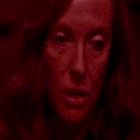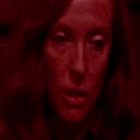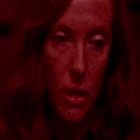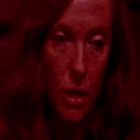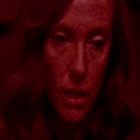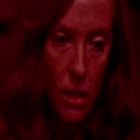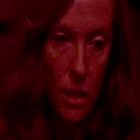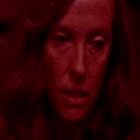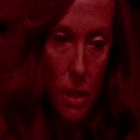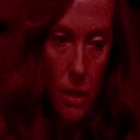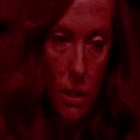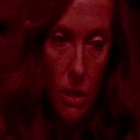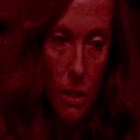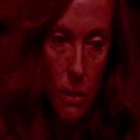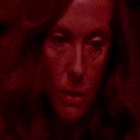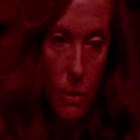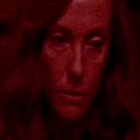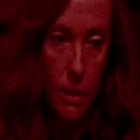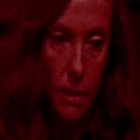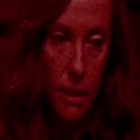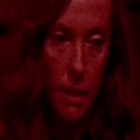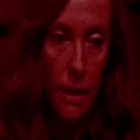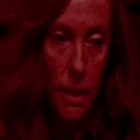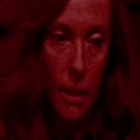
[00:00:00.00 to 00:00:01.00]
were
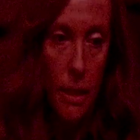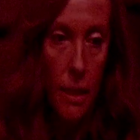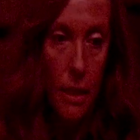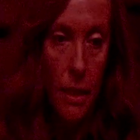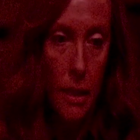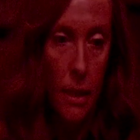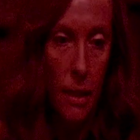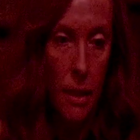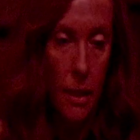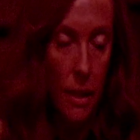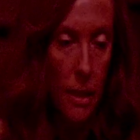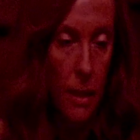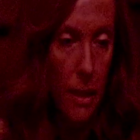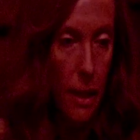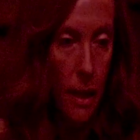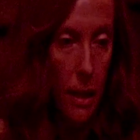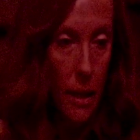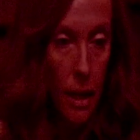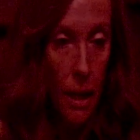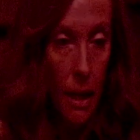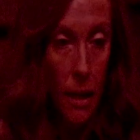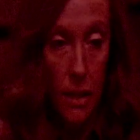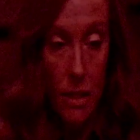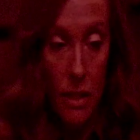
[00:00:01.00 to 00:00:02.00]
in place of
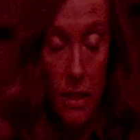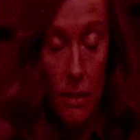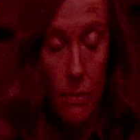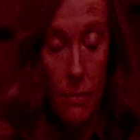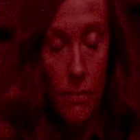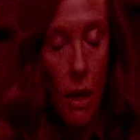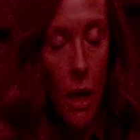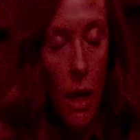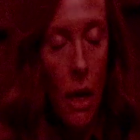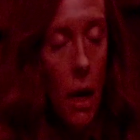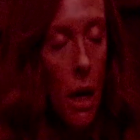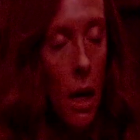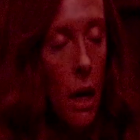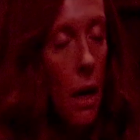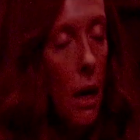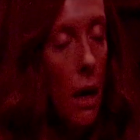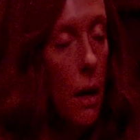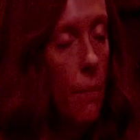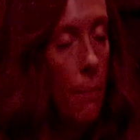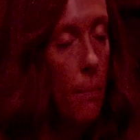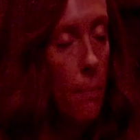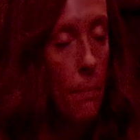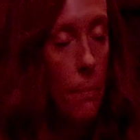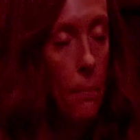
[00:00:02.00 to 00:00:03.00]
all the relationships
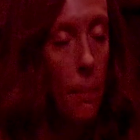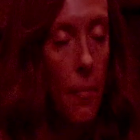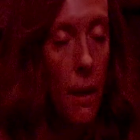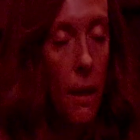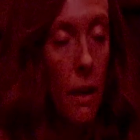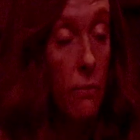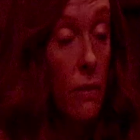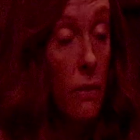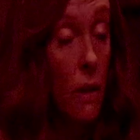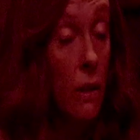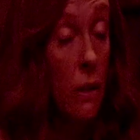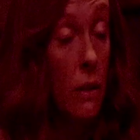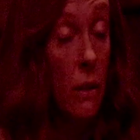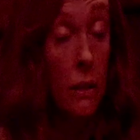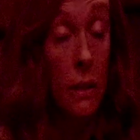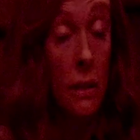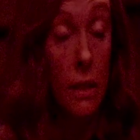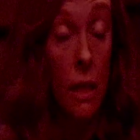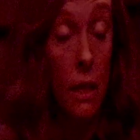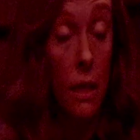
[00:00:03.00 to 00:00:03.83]
and and what